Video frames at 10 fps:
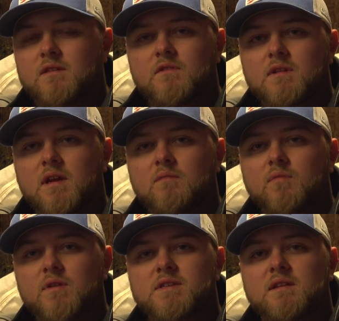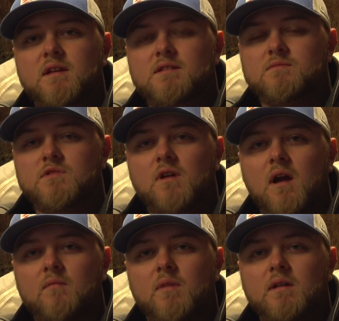and if you did, please hit that
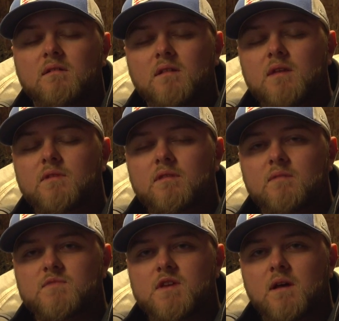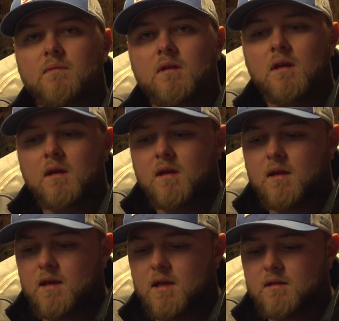subscribe button, leave a thumbs up,
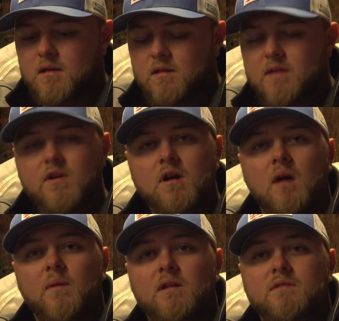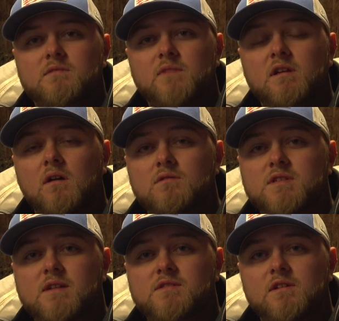and uh, leave a comment of some e-caller
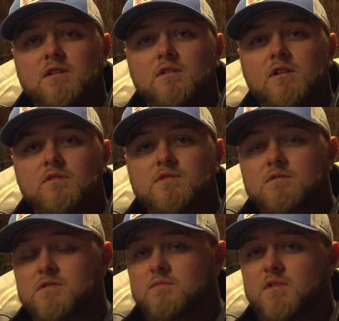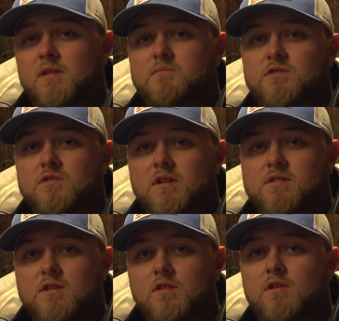sounds that you use or some tips and
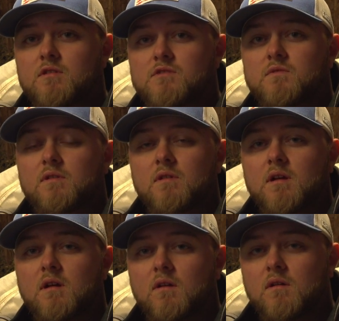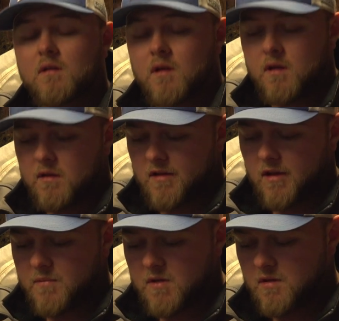tricks that you use with your e-collar to
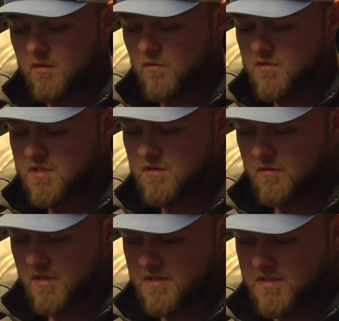help you kill more snow geese.